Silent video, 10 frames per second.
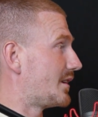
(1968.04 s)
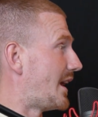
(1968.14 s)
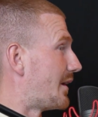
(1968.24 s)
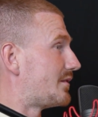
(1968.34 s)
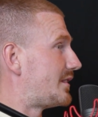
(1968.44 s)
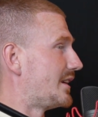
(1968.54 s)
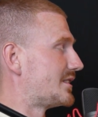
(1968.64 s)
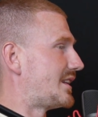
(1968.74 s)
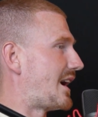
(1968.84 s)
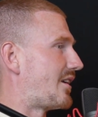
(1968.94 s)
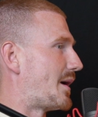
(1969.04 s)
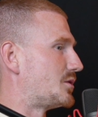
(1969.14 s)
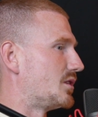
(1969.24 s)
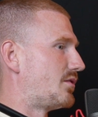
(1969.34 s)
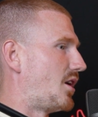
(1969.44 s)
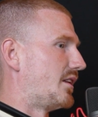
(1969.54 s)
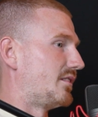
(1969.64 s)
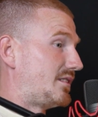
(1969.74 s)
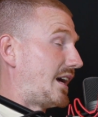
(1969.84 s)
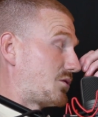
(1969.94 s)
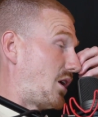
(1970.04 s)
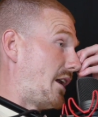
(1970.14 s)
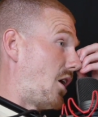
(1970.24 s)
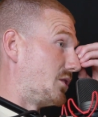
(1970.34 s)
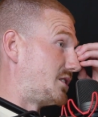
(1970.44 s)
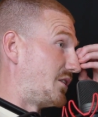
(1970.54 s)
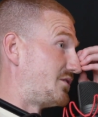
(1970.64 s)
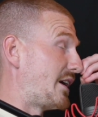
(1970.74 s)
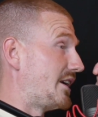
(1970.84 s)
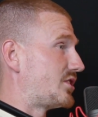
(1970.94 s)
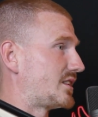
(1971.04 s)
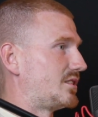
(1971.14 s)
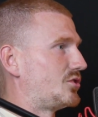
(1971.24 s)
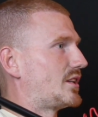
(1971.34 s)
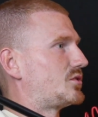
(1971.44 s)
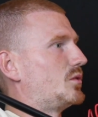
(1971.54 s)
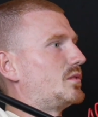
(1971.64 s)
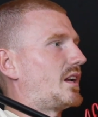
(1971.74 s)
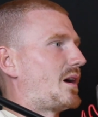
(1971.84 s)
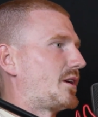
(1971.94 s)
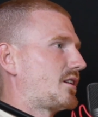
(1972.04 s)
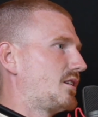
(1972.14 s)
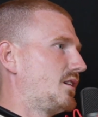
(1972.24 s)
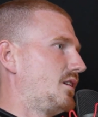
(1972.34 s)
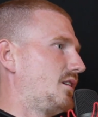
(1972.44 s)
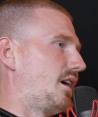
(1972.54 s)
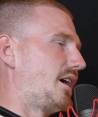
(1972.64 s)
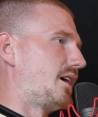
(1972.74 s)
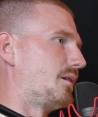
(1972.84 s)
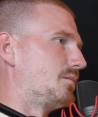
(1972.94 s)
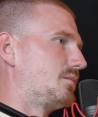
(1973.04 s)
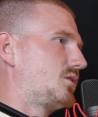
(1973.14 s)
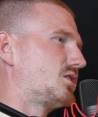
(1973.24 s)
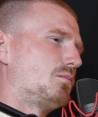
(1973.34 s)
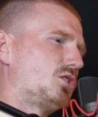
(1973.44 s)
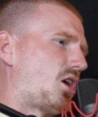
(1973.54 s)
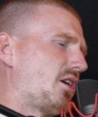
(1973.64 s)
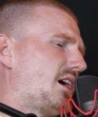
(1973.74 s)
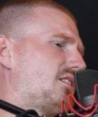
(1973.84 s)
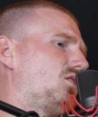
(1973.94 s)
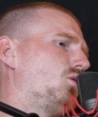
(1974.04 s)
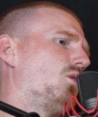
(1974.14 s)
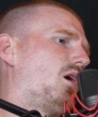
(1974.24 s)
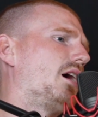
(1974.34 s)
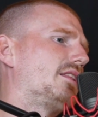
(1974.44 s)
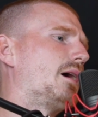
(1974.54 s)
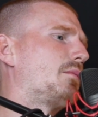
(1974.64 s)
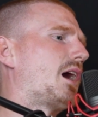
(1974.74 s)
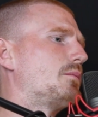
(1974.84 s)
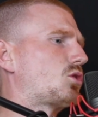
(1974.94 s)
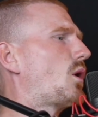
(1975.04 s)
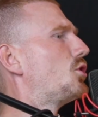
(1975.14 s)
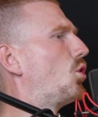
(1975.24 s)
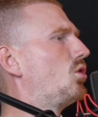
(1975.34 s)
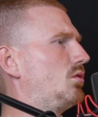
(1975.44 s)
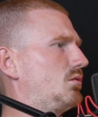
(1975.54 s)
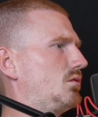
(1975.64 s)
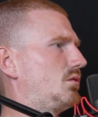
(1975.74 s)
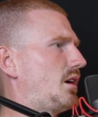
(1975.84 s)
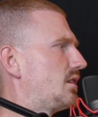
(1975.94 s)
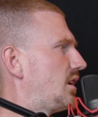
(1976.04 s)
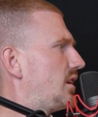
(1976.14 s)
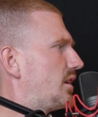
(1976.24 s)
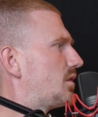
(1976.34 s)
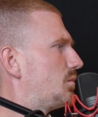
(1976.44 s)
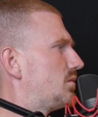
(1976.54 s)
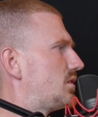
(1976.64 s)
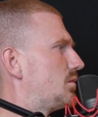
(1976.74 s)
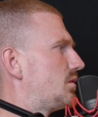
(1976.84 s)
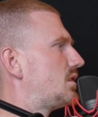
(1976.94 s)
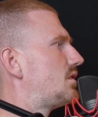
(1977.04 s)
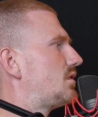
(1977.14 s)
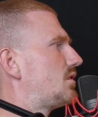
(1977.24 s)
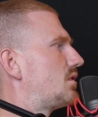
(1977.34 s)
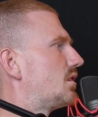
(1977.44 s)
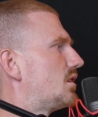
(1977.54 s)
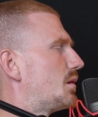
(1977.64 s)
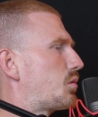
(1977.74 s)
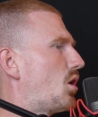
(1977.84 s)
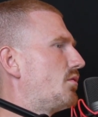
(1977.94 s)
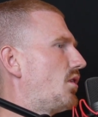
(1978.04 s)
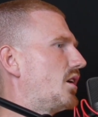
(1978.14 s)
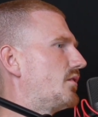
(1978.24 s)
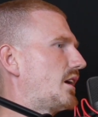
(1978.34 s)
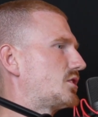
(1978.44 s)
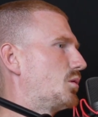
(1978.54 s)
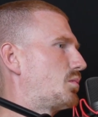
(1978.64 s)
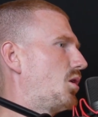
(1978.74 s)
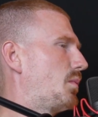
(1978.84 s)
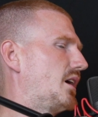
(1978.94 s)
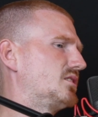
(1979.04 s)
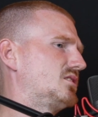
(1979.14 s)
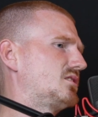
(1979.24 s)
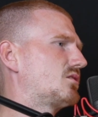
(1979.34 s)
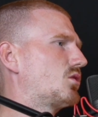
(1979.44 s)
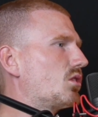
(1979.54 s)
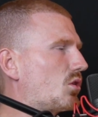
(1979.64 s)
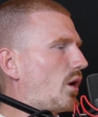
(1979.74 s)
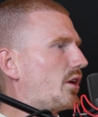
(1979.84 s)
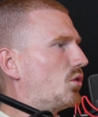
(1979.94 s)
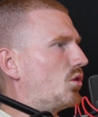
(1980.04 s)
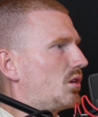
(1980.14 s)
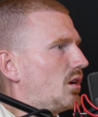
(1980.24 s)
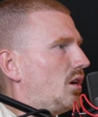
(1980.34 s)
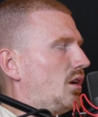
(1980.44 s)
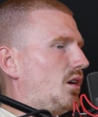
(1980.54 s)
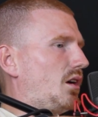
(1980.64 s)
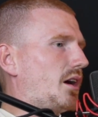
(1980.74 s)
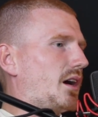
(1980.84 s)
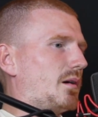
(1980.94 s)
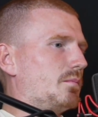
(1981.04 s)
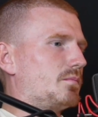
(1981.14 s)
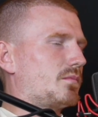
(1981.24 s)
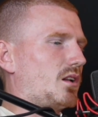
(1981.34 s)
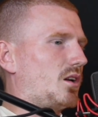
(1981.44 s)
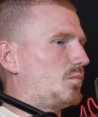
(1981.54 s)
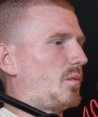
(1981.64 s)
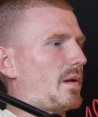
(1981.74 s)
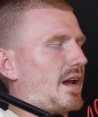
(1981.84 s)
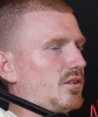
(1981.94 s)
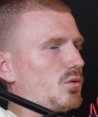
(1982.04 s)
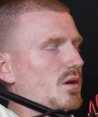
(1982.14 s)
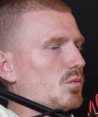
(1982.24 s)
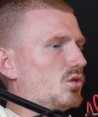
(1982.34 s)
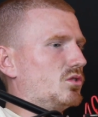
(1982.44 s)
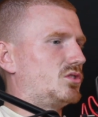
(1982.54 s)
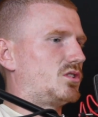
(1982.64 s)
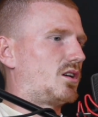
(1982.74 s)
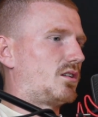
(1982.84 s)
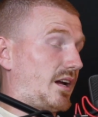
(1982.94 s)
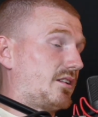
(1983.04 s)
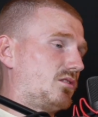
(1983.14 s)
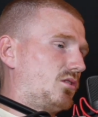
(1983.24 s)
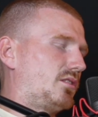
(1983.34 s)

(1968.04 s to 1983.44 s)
yeah, things like that are absolutely fine. That's what I noticed, though. It's very interesting, the dressing room dynamic. Because the majority that do them games are quite young, aren't they? Like the profile of actual pro players is quite young. A lot of them are playing 21s or at